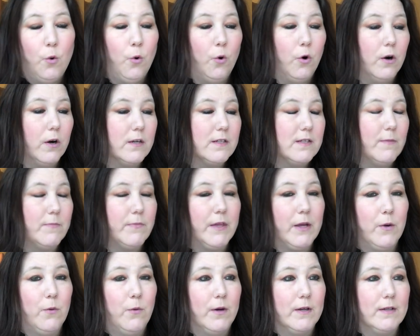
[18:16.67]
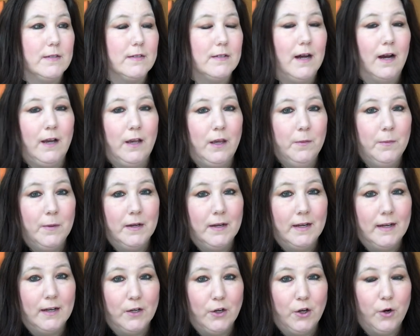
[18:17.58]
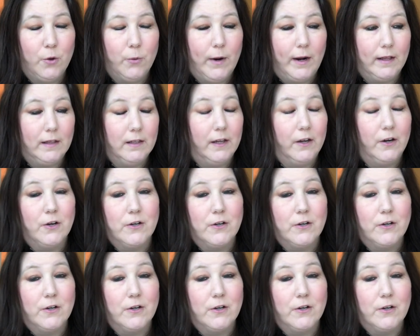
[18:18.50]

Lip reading: or something was documented incorrectly,